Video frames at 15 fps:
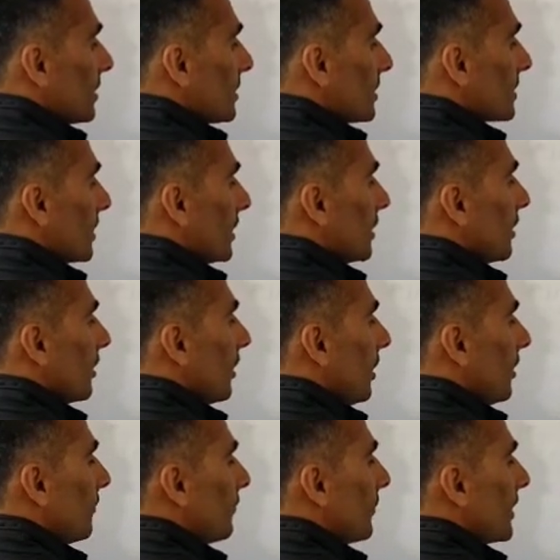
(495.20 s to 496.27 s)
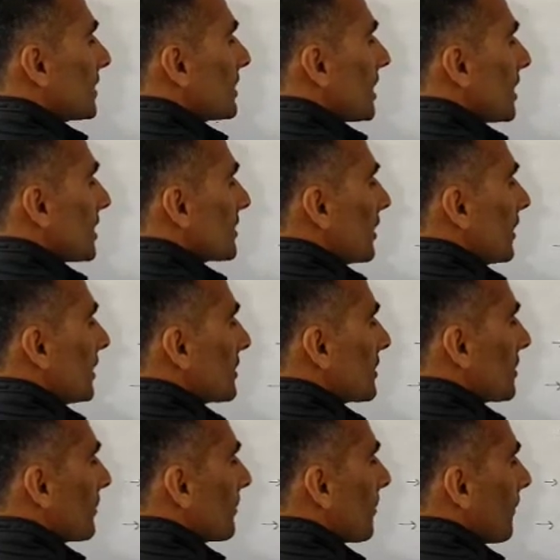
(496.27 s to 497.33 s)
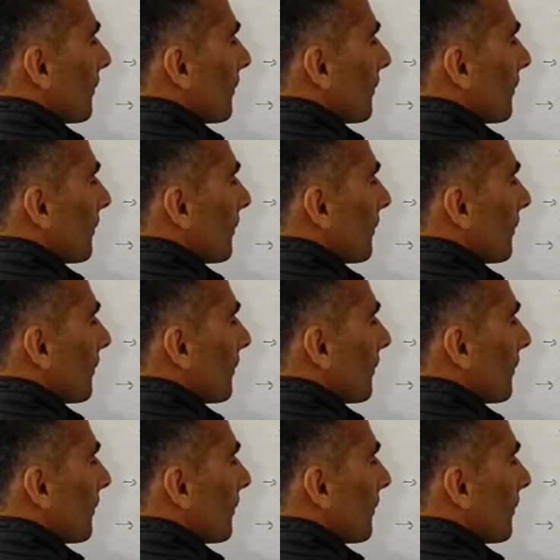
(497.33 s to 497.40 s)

Sale of fixed assets